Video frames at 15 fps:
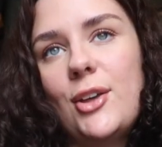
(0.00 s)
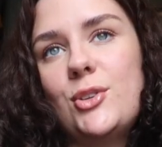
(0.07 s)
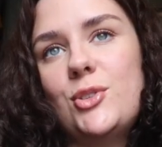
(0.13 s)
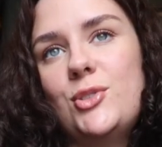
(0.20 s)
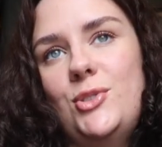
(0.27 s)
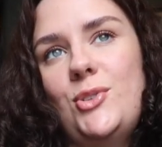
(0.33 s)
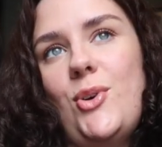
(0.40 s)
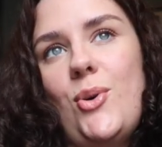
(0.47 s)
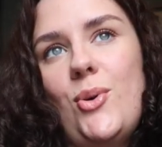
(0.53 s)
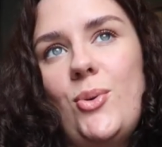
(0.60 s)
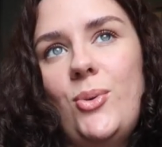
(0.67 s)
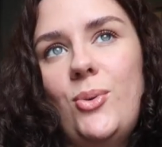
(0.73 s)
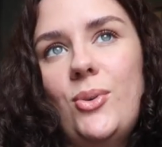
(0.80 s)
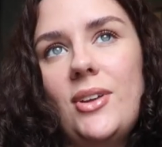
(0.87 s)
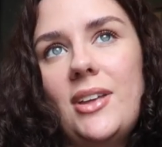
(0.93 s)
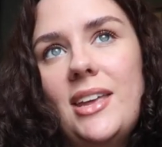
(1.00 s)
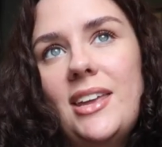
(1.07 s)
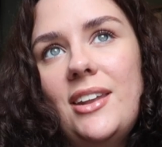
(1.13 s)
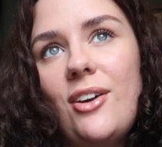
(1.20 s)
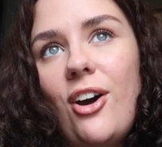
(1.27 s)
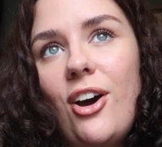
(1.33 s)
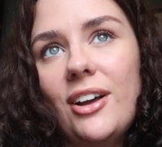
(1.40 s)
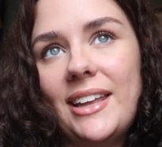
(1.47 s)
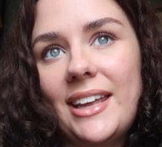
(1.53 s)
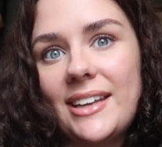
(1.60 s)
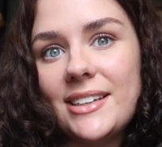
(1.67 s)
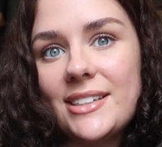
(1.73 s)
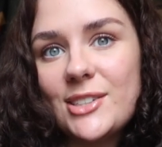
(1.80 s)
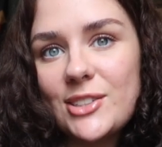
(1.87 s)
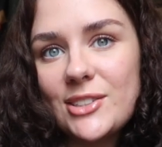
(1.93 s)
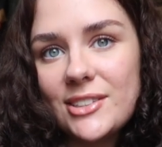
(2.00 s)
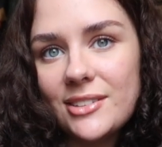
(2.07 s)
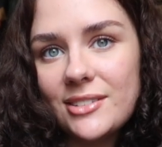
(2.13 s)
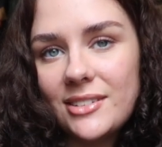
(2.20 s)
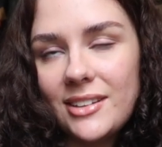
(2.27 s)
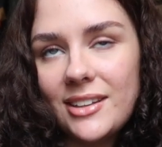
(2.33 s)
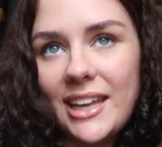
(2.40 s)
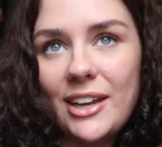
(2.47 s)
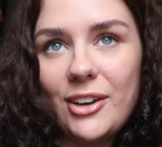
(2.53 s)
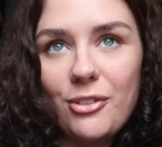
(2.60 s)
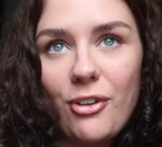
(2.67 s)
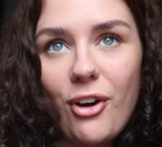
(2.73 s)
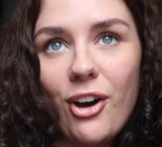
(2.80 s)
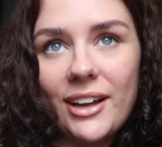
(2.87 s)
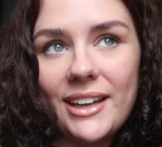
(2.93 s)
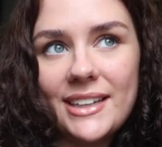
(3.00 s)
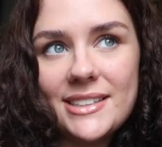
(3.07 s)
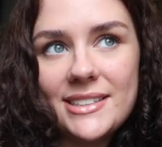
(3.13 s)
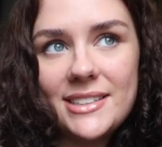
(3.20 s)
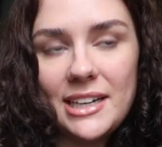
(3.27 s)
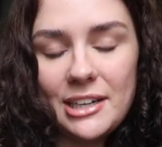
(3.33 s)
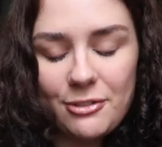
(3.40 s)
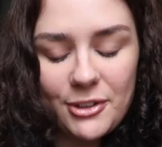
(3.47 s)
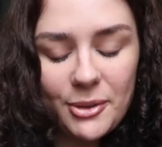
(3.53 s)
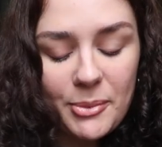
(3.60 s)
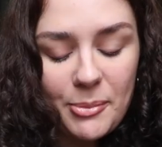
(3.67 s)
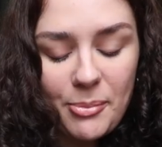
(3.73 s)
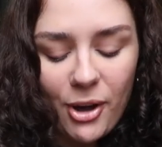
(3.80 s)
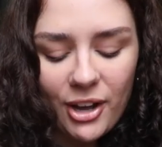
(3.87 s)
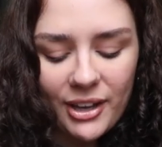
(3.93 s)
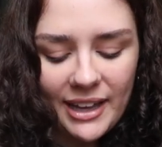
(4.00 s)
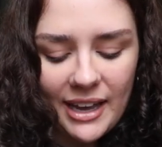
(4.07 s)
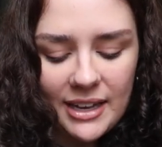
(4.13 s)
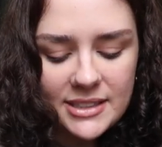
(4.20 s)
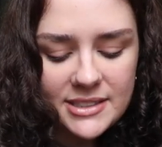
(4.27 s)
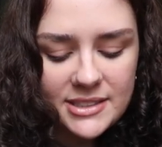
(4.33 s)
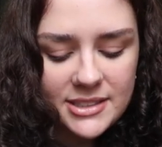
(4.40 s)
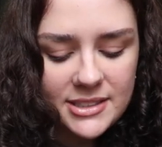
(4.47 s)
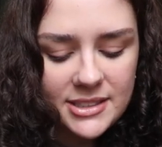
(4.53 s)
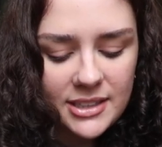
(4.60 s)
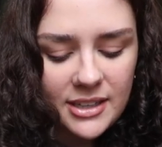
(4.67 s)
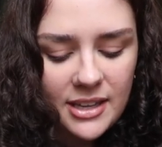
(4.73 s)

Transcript: So in August, the end of August, I filmed a podcast